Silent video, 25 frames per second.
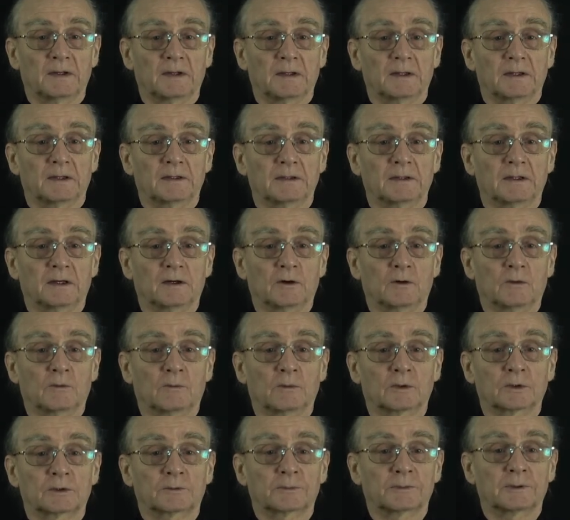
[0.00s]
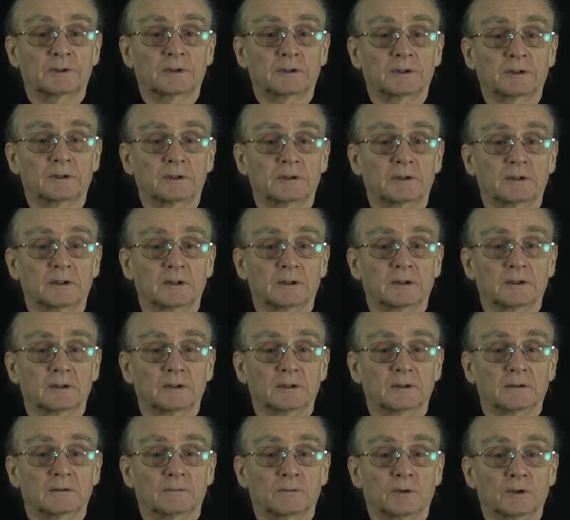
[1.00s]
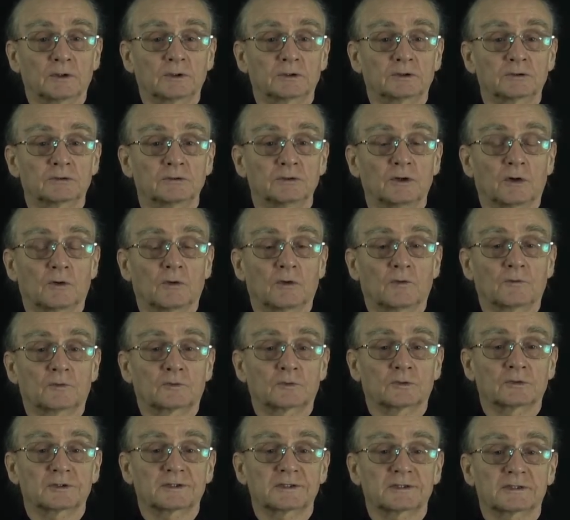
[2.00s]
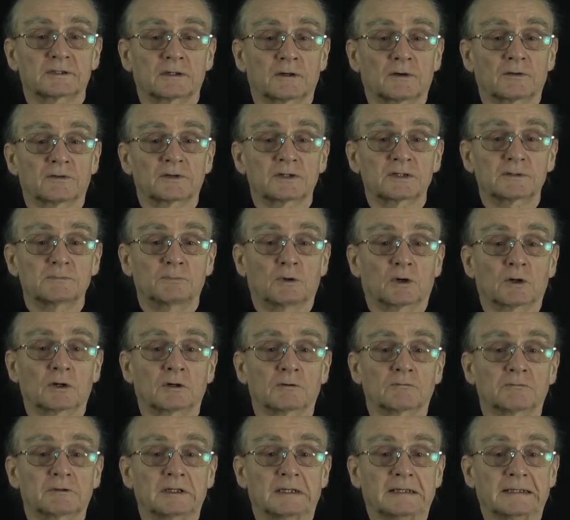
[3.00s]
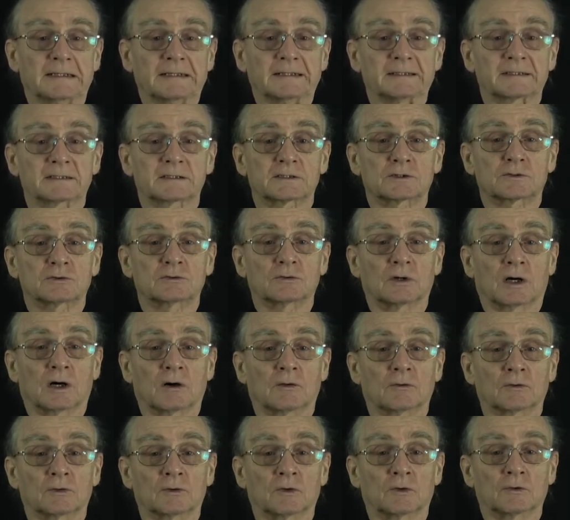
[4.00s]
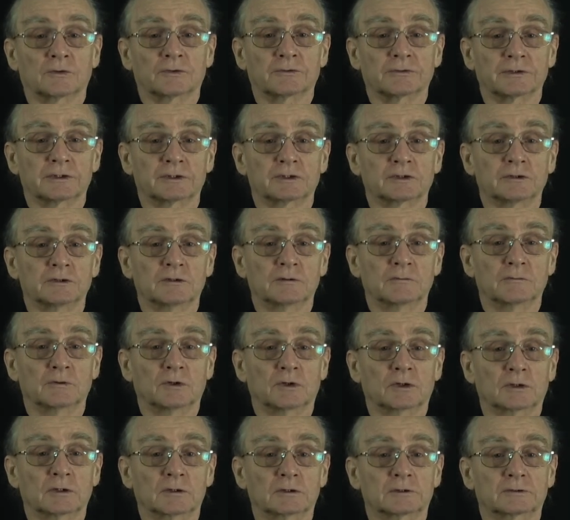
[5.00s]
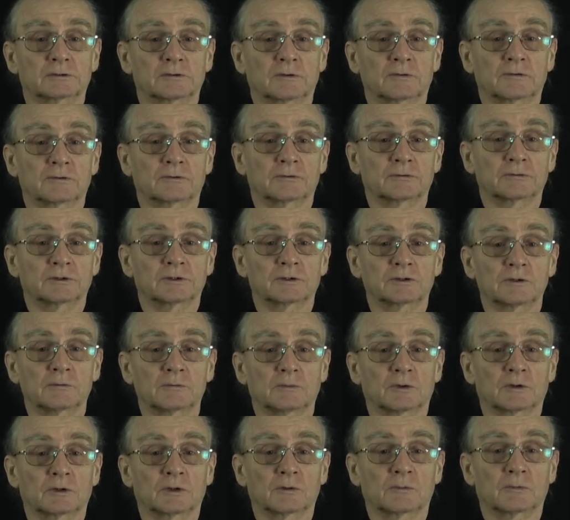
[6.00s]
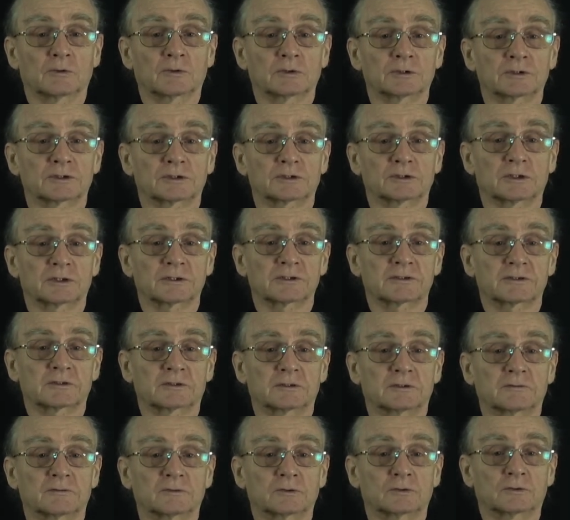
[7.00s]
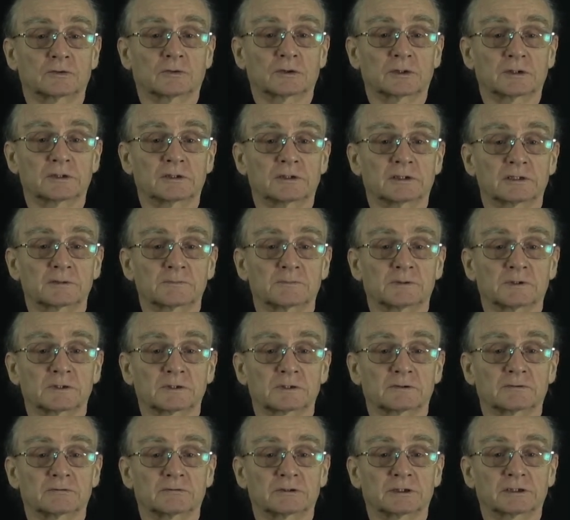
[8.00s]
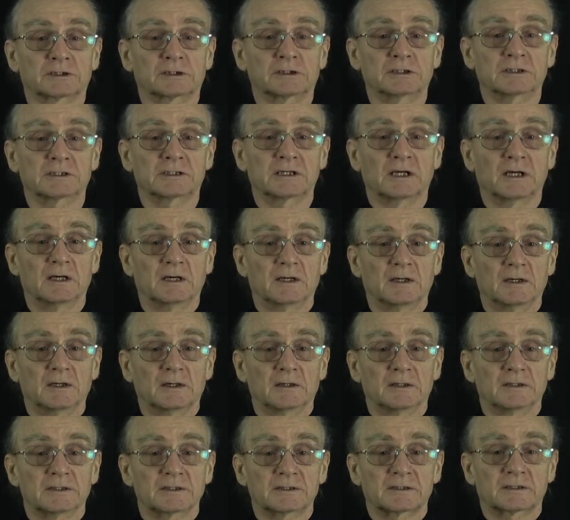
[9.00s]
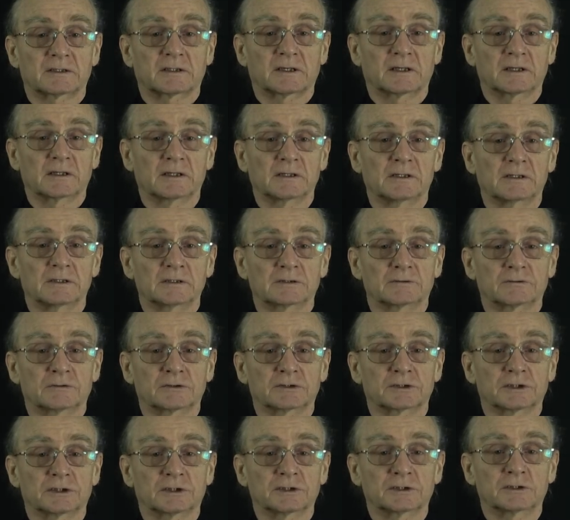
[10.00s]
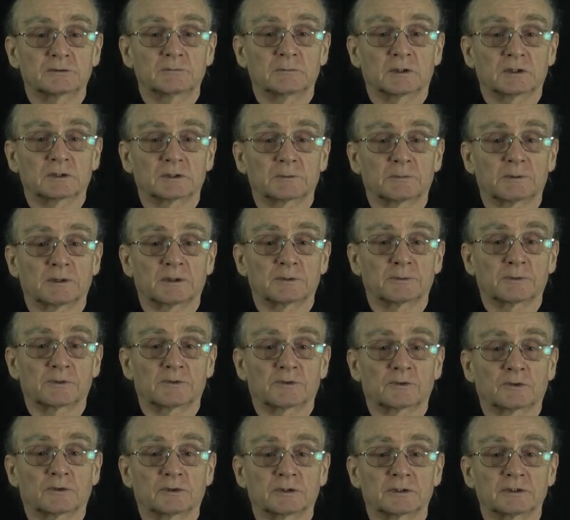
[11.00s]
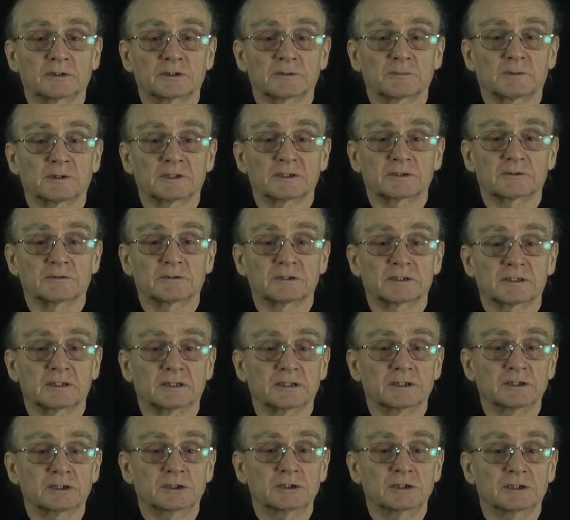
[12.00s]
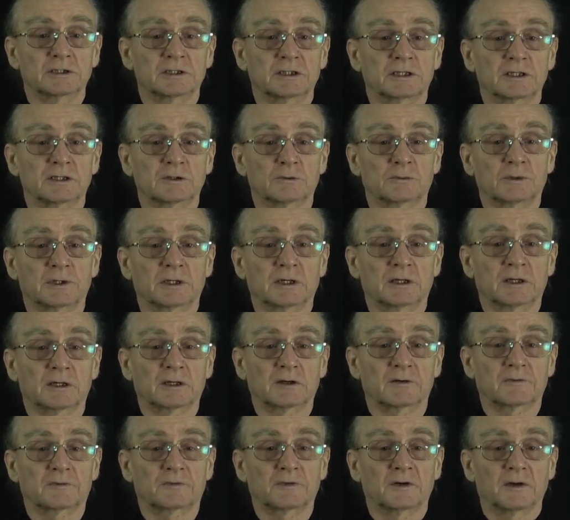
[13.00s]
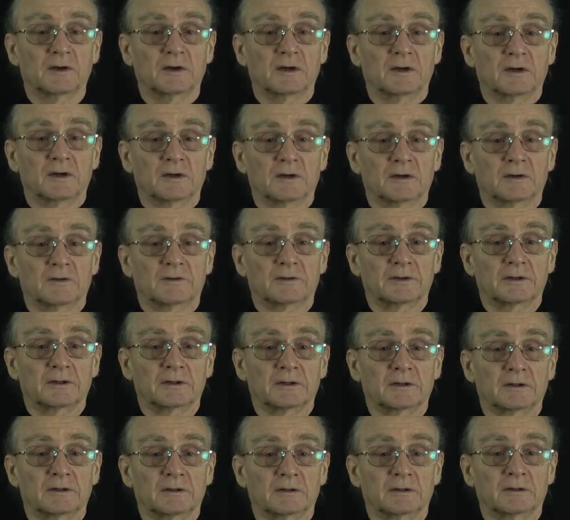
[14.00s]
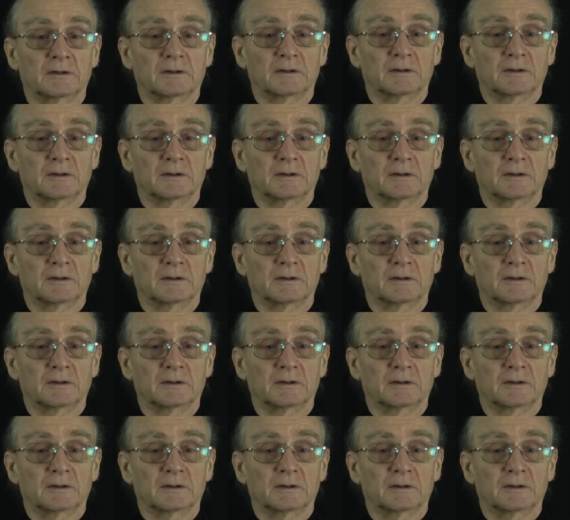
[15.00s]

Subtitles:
And now what we want to know, of course, is how this model relates to our original model. So the original model was just the given coordinates plus corrections is scaled, rotation multiplied with coordinates plus translation. And here we have the